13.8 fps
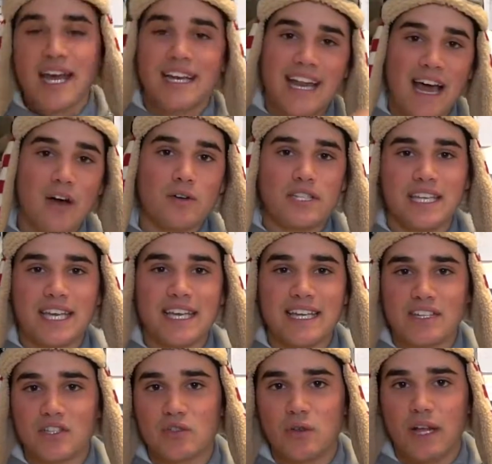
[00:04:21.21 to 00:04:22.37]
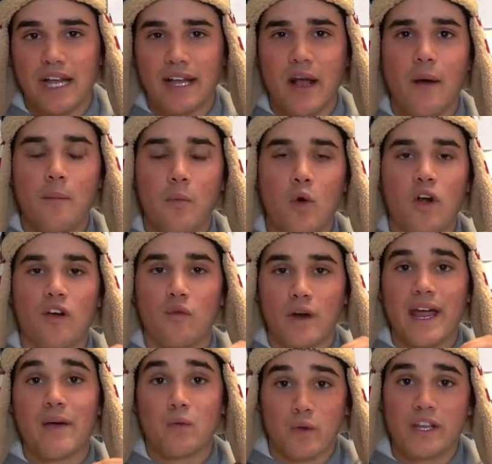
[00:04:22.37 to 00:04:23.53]
Now, to get into like more of what
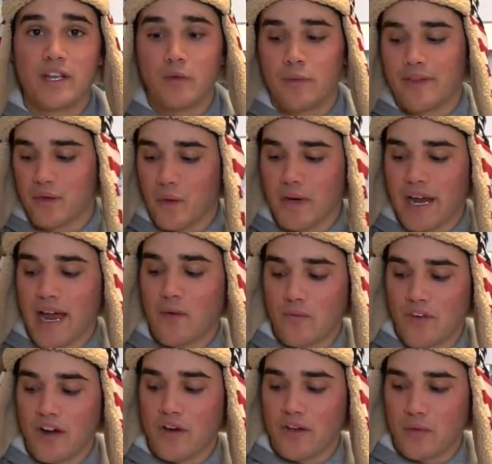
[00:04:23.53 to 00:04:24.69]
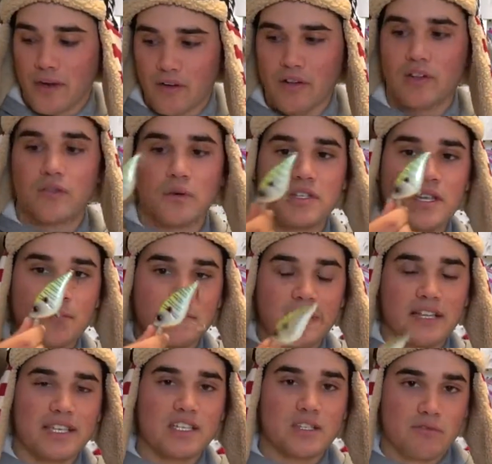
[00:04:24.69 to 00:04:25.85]
I really will be throwing, I very rarely throw something
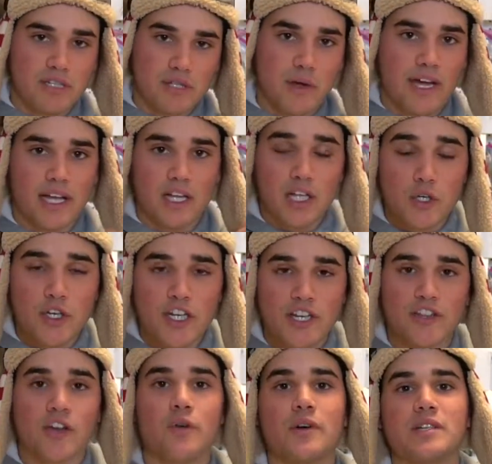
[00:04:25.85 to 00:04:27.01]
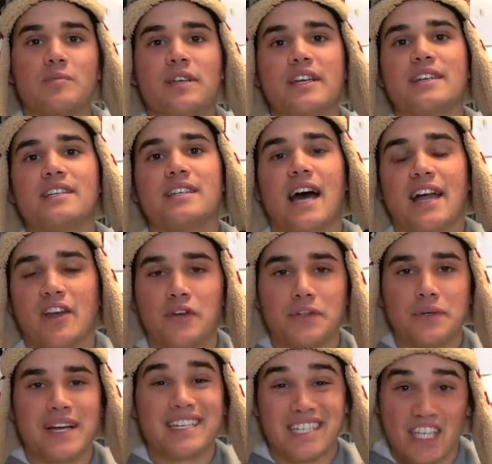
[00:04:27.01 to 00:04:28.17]
like this. The reason why I included it though was because I know you
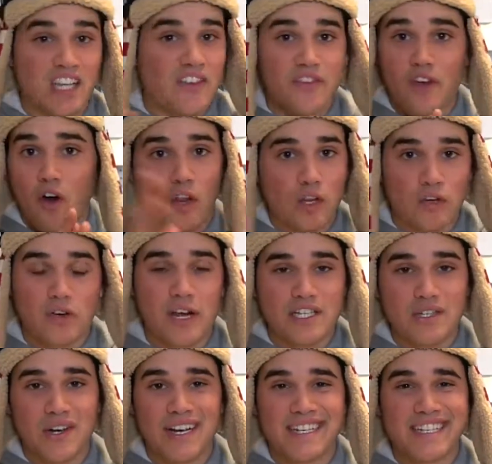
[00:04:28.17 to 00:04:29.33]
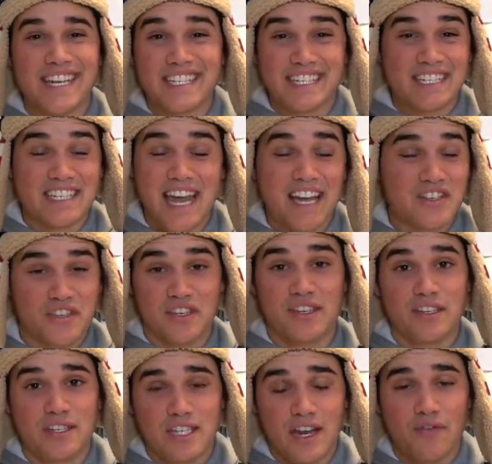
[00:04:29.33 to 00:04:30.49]
guys live all across the United States, and actually
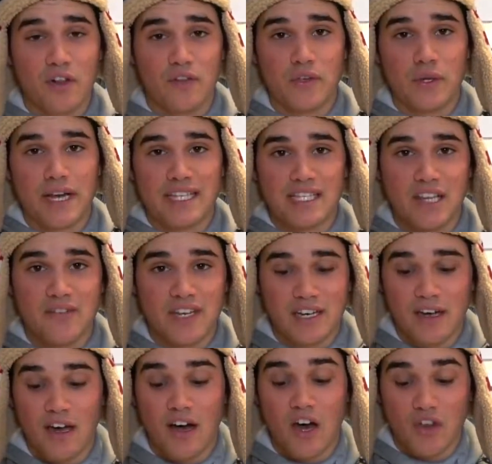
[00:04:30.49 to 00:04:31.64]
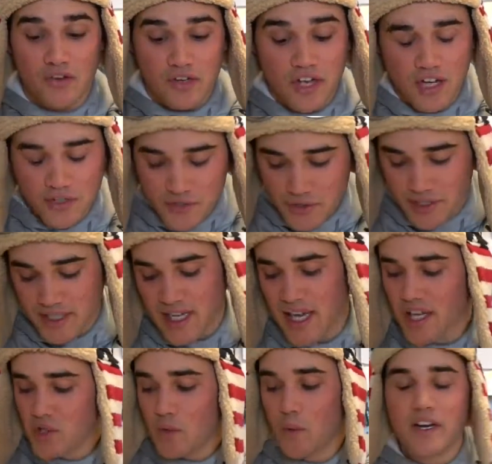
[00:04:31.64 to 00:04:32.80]
several of you guys live in other countries,
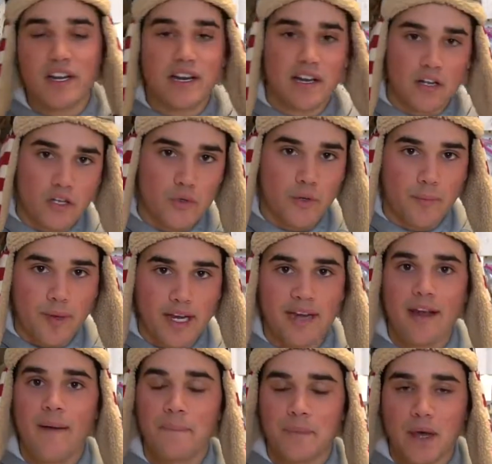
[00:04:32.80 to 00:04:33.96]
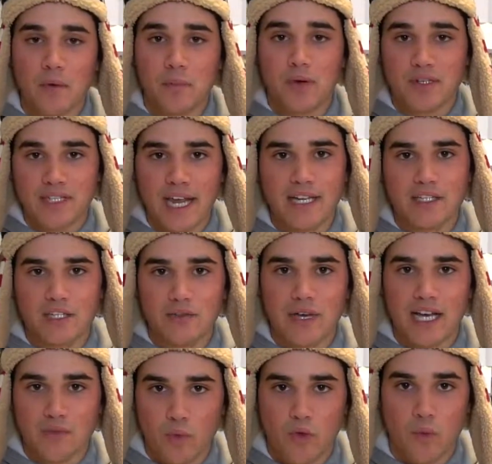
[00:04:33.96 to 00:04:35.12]
so I wanted to include a bait that would pertain to you
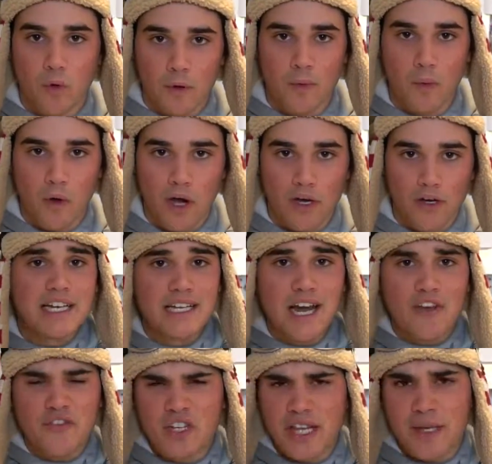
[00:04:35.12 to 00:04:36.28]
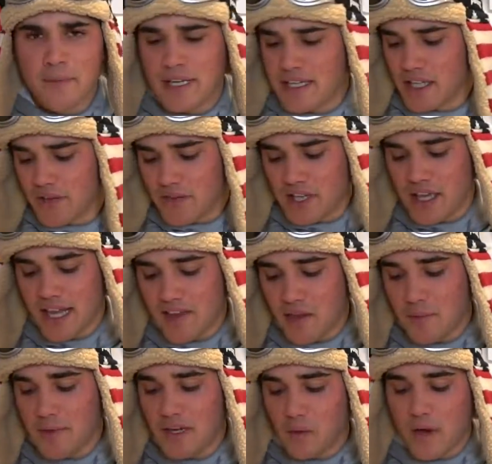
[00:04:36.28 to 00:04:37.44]
guys with warmer water. Now, if you're like me and live in like the
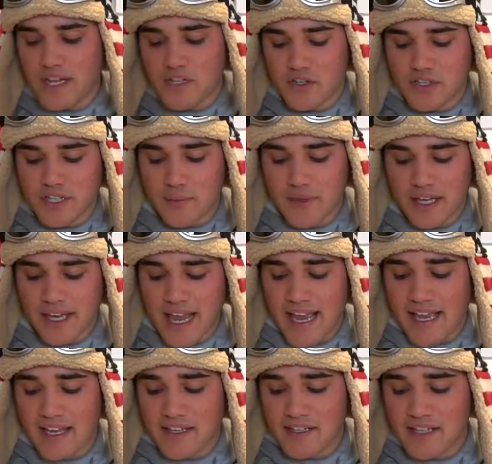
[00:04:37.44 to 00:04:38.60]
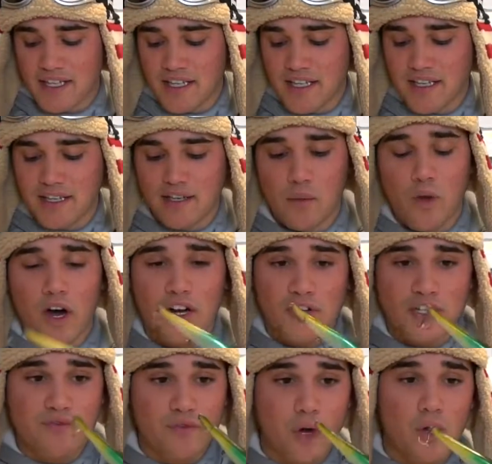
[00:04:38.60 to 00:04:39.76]
Midwest or something, and the
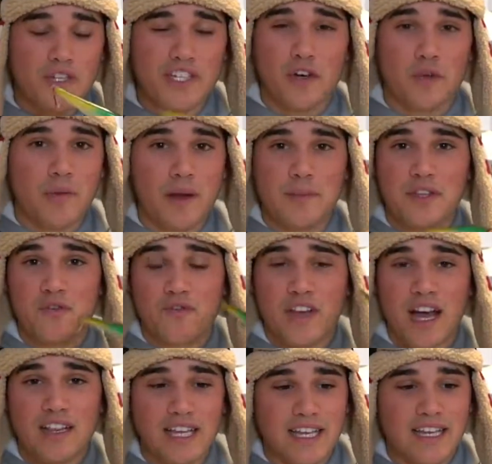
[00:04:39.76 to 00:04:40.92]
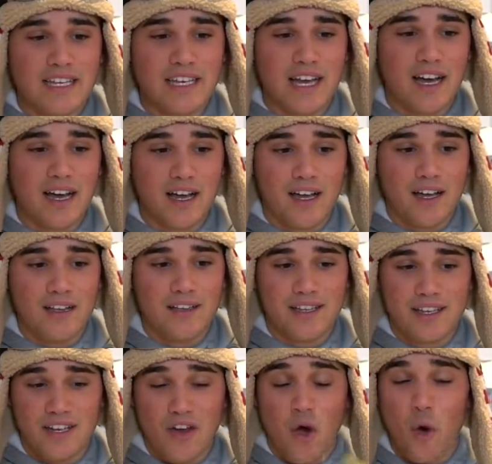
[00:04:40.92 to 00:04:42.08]
water's frozen, or maybe you've got like an
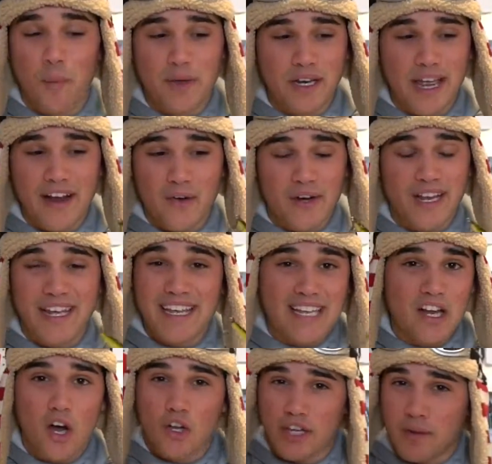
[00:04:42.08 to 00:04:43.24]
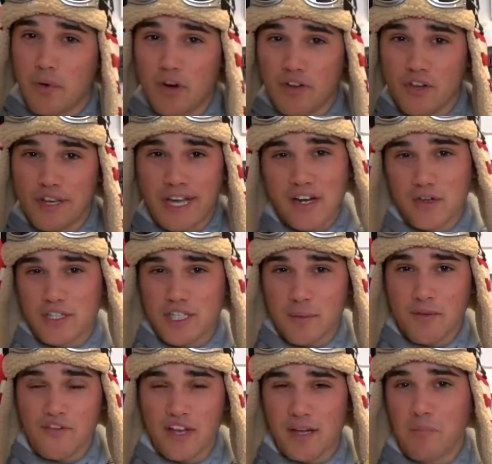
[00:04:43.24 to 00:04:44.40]
open area on like part of the lake. I know some
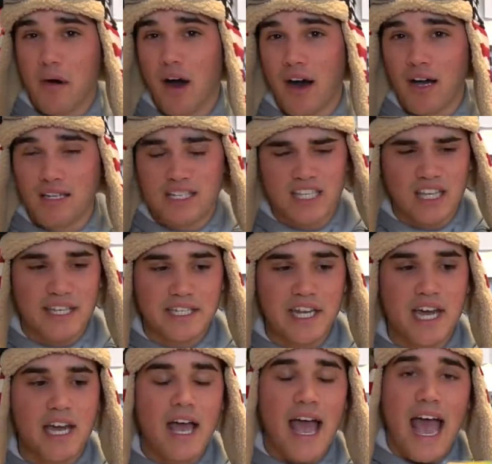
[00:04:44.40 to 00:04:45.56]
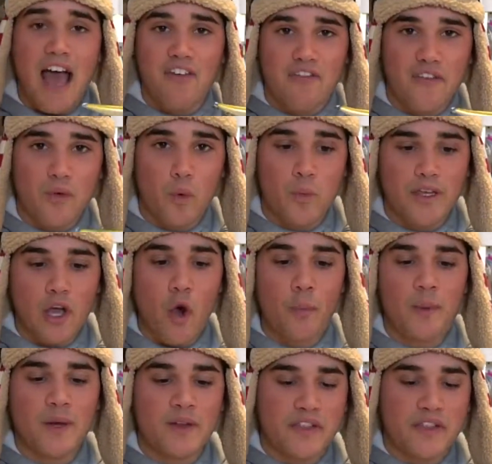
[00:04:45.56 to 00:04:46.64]
of like ponds and lakes, half of it will be open.